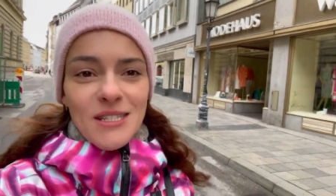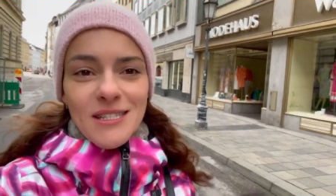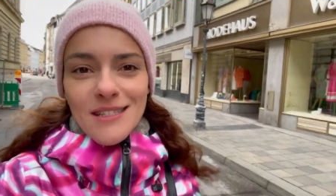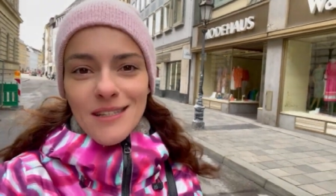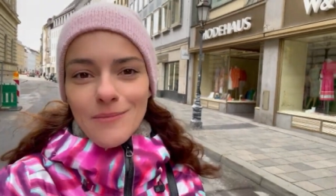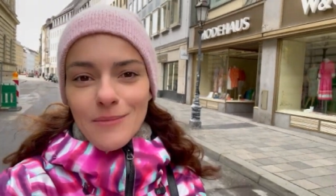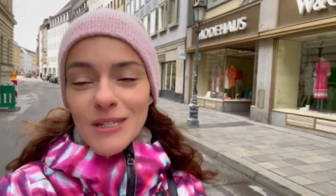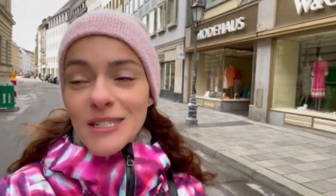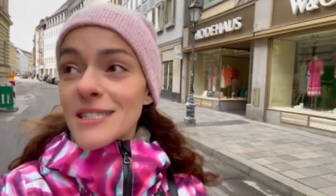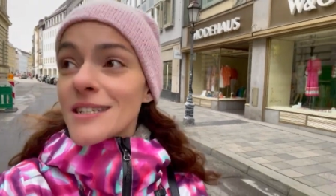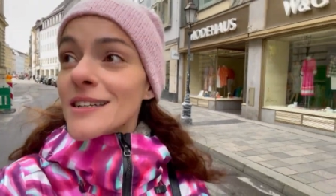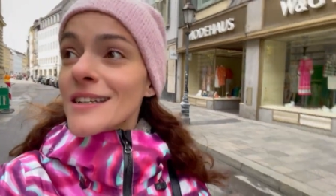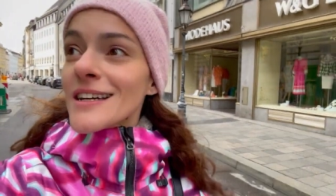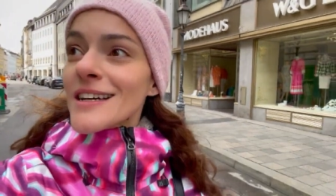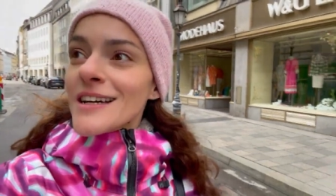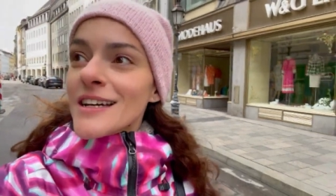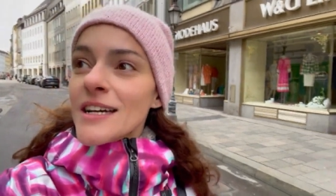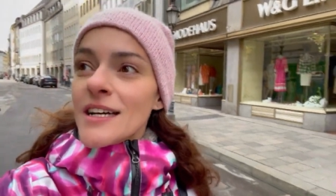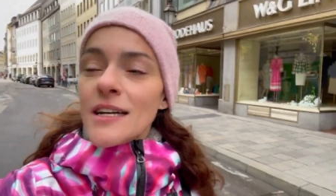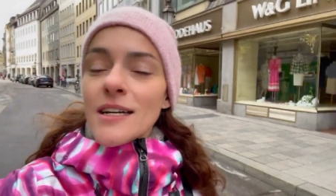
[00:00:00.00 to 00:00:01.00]
they
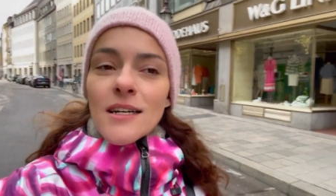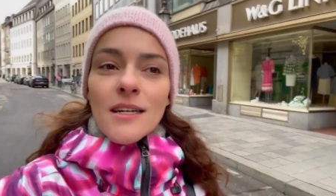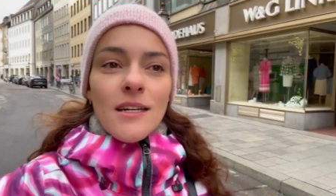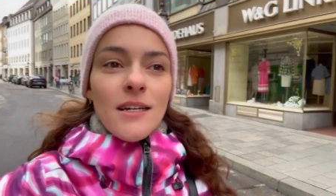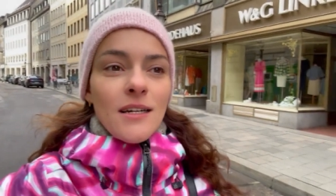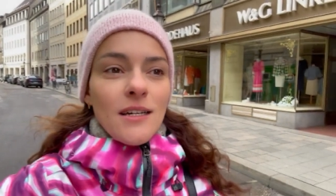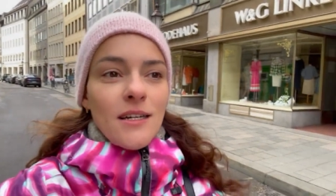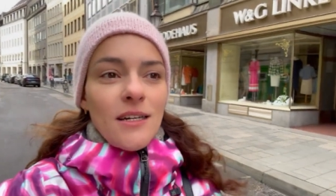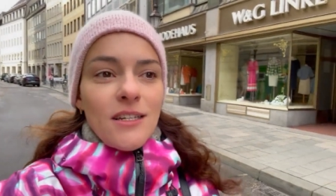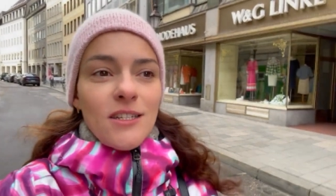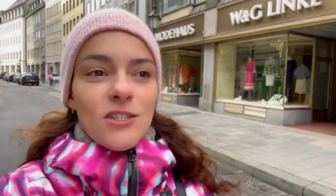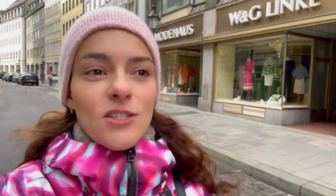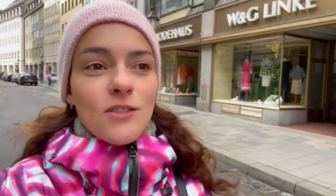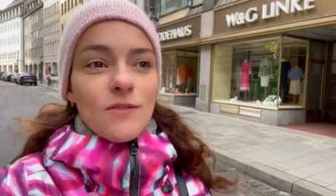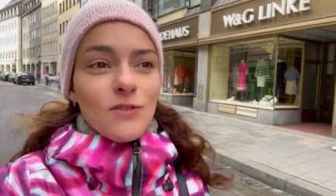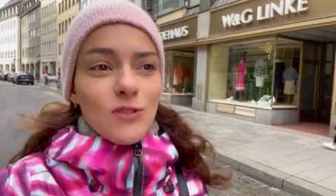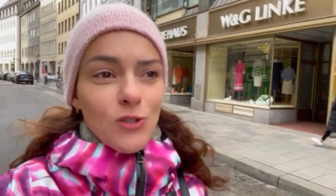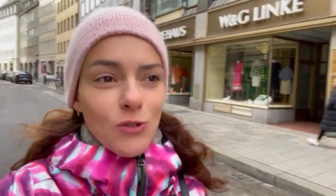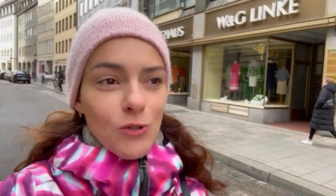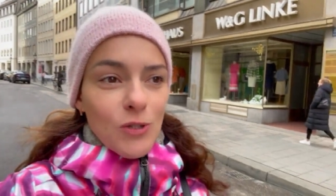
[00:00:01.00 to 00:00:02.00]
wouldn't allow me
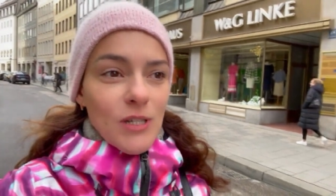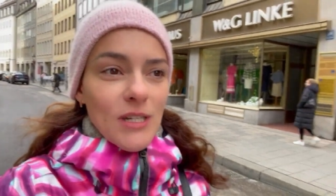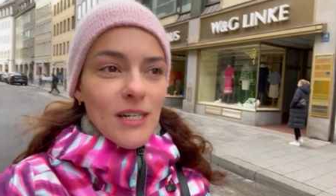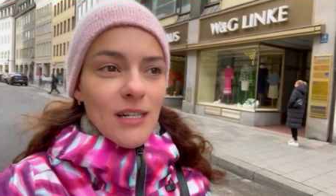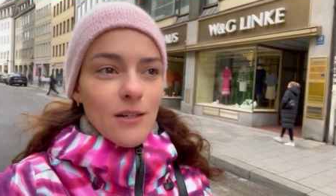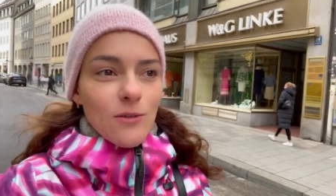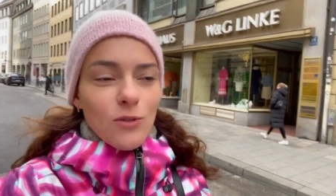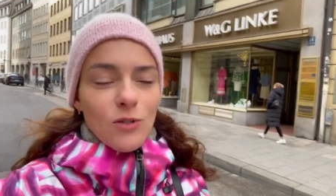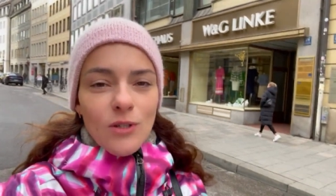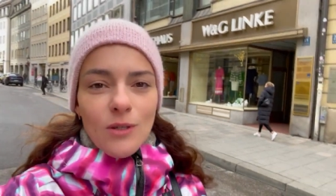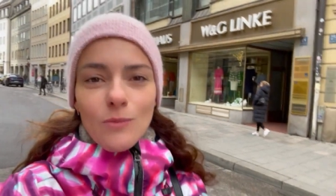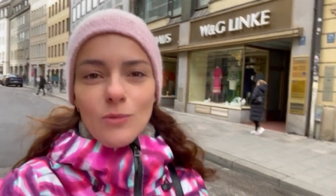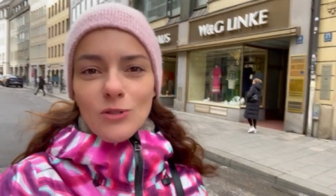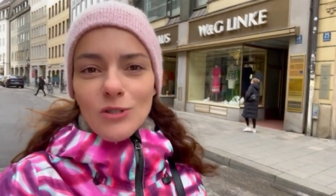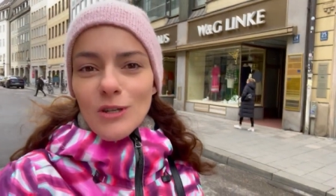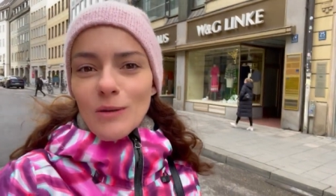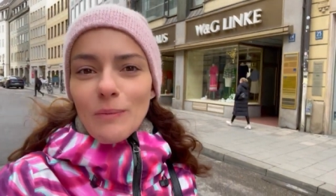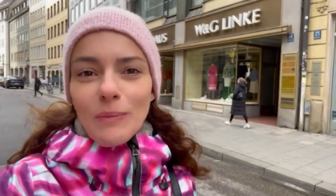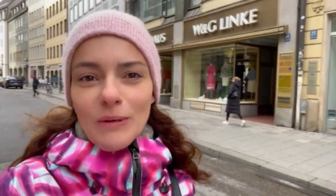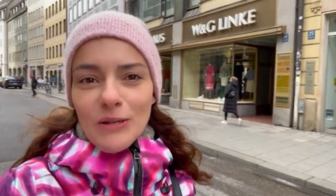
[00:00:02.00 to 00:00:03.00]
to film them,
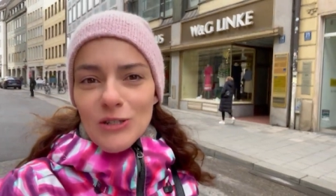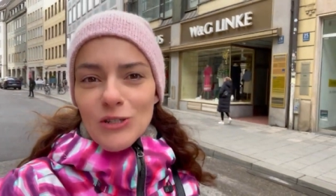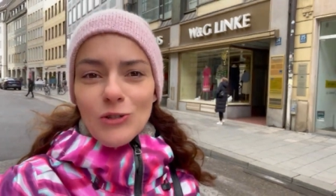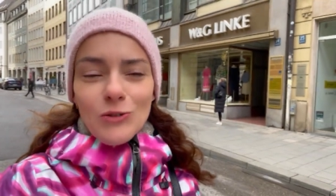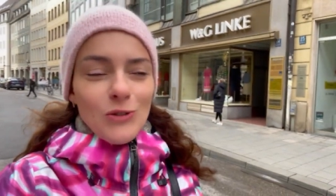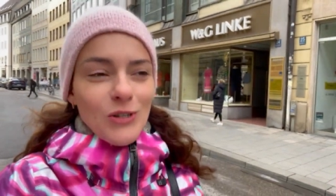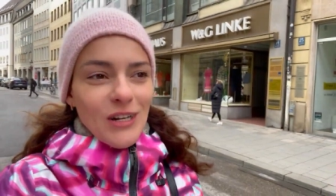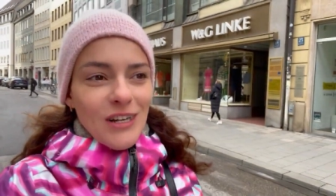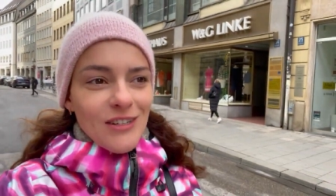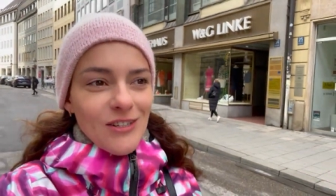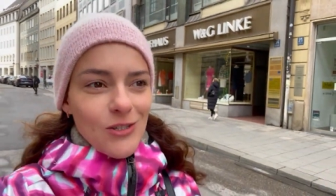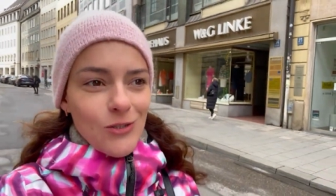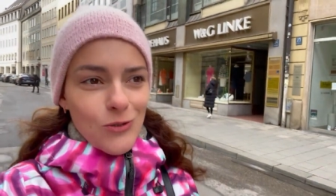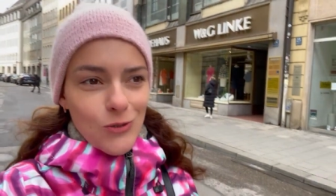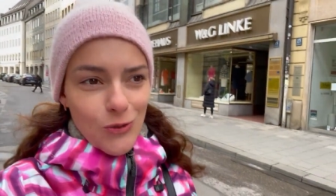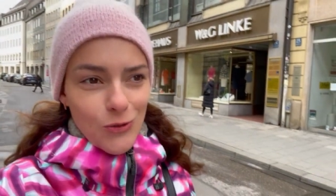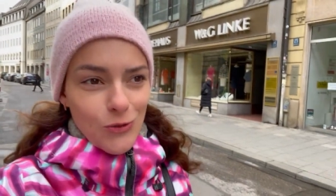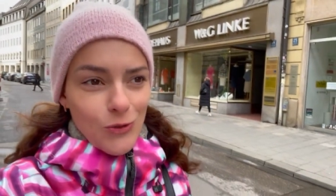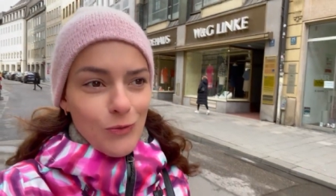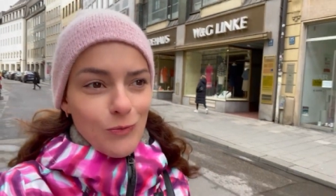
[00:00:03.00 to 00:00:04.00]
thinking I was
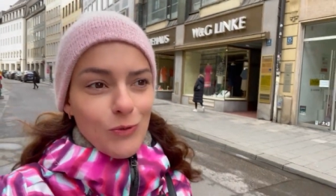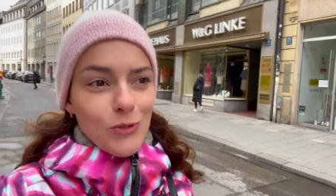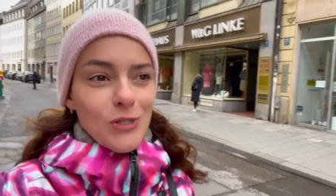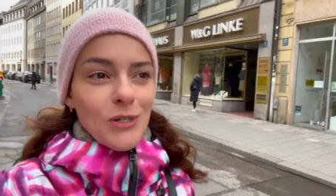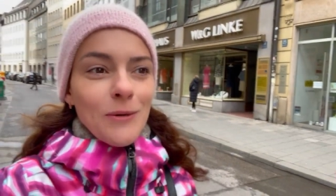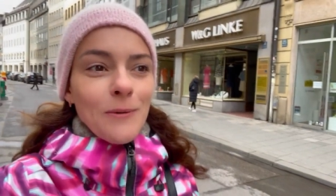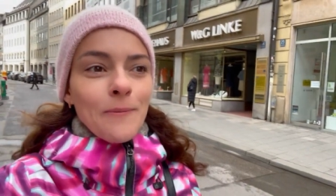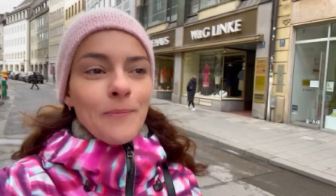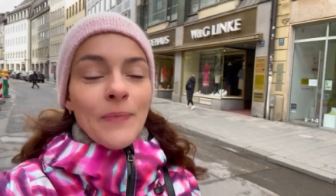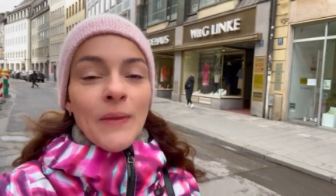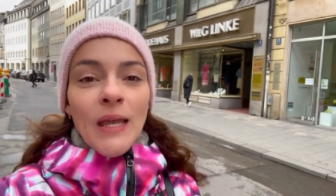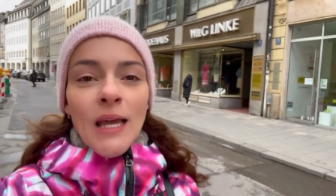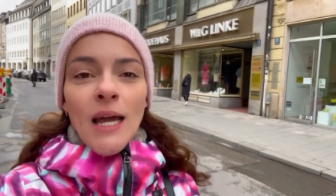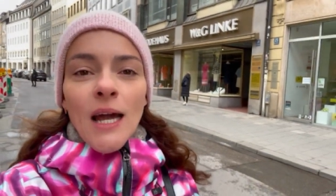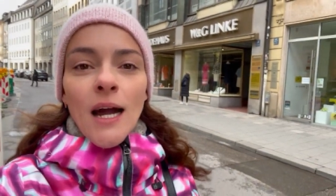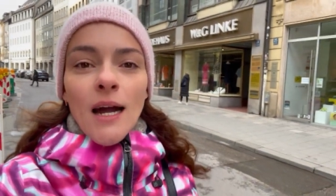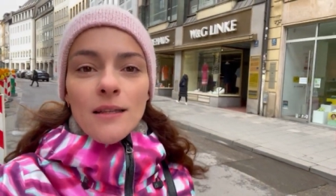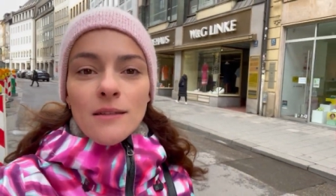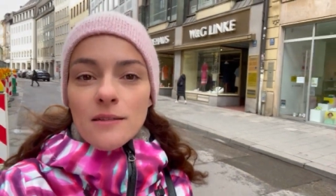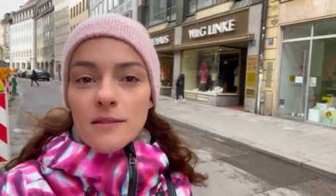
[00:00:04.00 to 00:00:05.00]
a reporter.
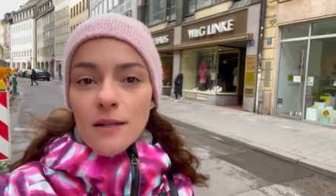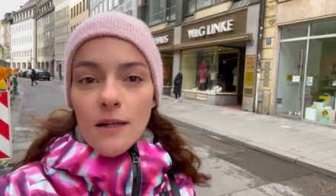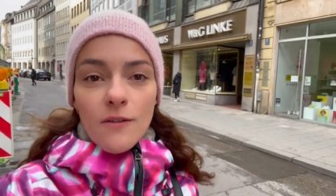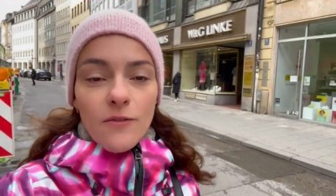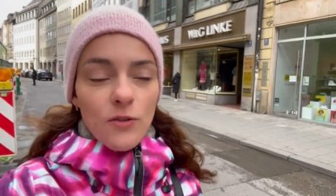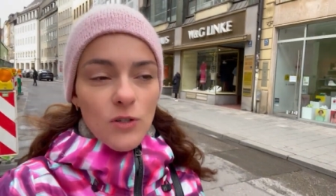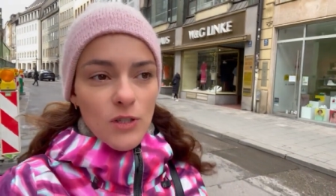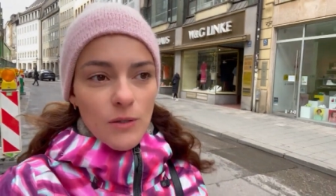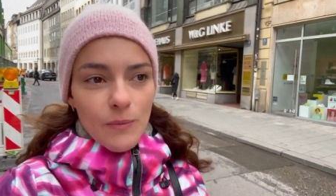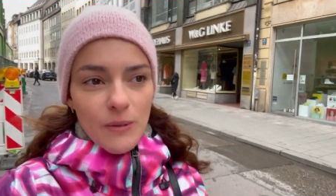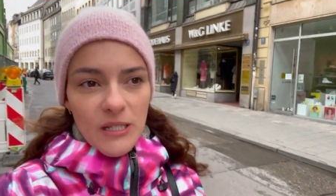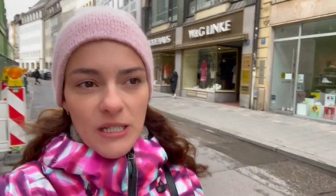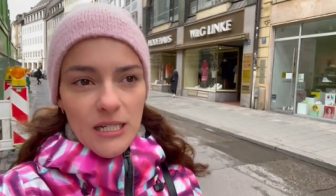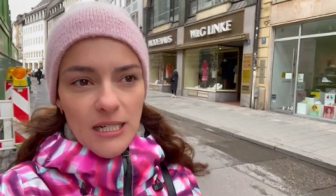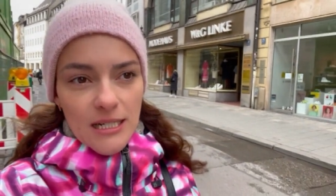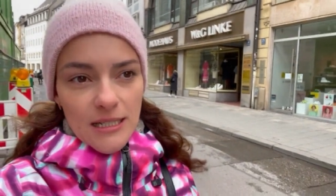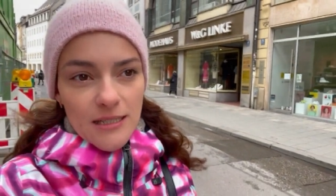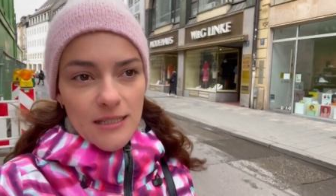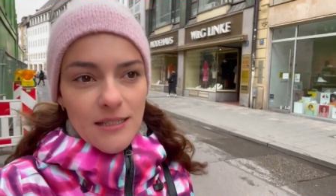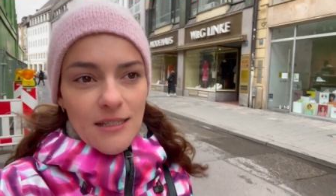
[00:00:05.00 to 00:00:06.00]
And filming on a
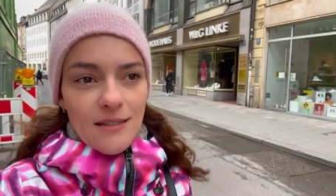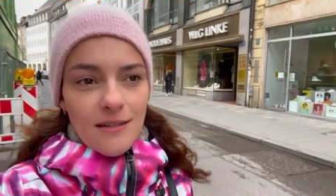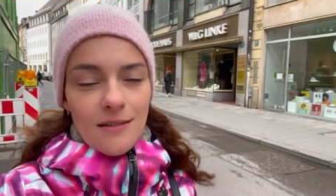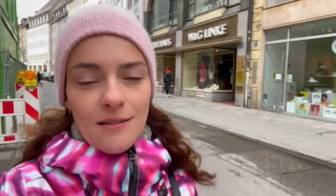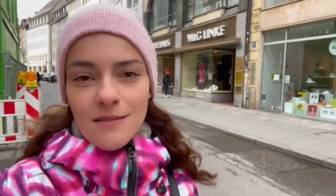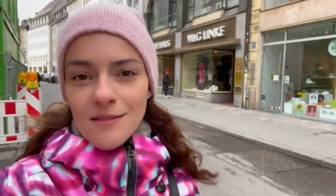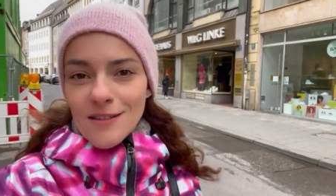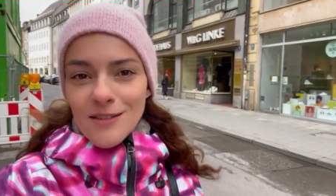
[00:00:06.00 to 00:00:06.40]
phone?